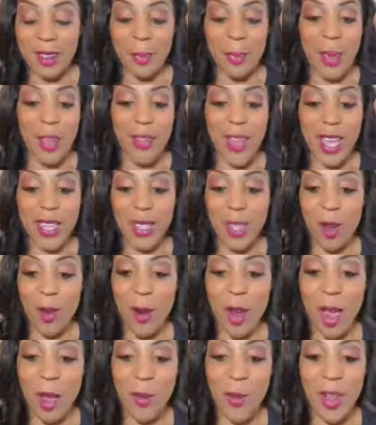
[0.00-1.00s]
But that's all
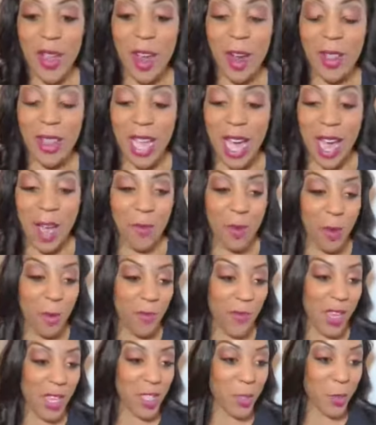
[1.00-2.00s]
right. We are live on
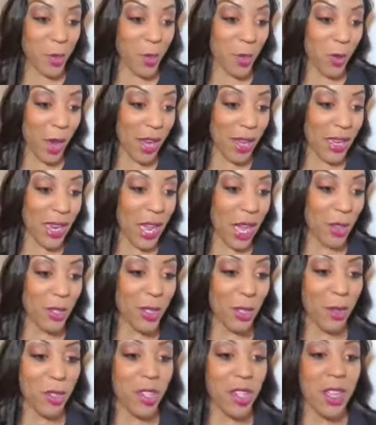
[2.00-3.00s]
Facebook right now.
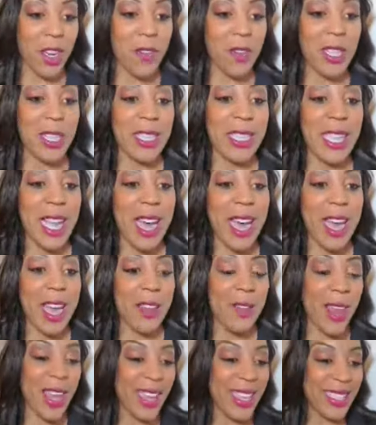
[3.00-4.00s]
So share this
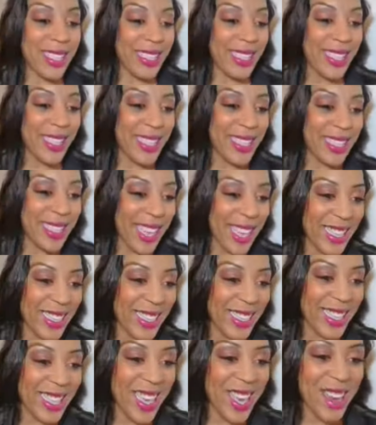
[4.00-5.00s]
live. Hey, sis. Hey,
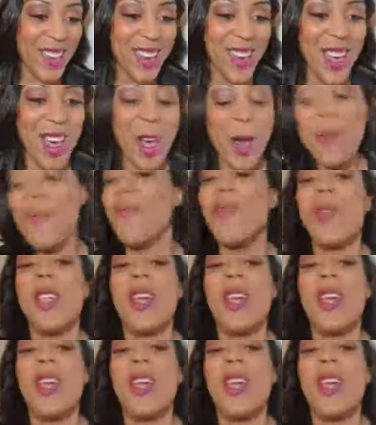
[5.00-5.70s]
Sierra.